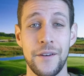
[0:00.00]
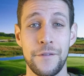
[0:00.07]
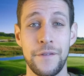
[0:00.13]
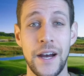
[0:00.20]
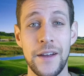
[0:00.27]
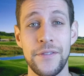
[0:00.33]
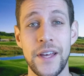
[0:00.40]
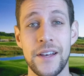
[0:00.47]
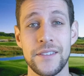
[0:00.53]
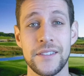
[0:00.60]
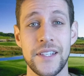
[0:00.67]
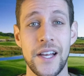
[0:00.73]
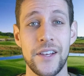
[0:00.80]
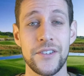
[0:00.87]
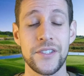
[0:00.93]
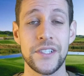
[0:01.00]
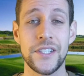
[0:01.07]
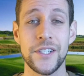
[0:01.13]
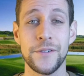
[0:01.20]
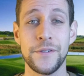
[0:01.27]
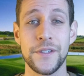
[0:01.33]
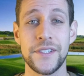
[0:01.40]
$5,000 a
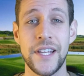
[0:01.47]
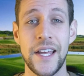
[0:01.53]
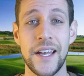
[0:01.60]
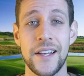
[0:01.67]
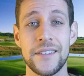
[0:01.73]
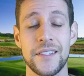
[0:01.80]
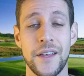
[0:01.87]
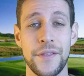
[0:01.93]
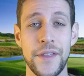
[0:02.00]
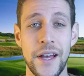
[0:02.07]
year for tax,